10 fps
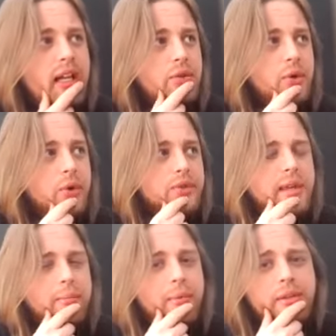in your course
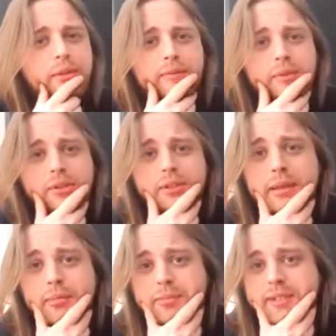somewhere you'll have a look at the
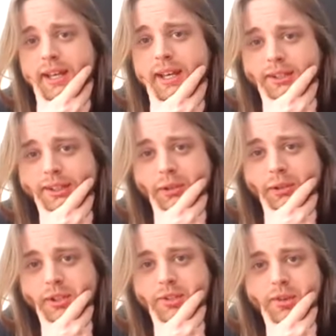bebop scale, and
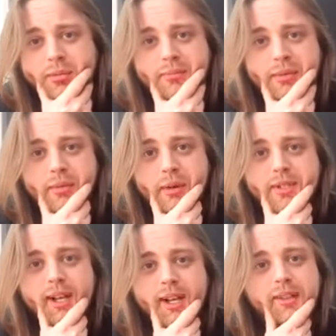when you talk about the bebop
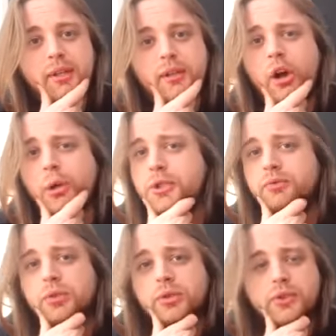scale, there'll be a whole bunch
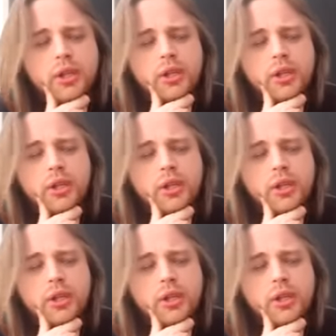of rules.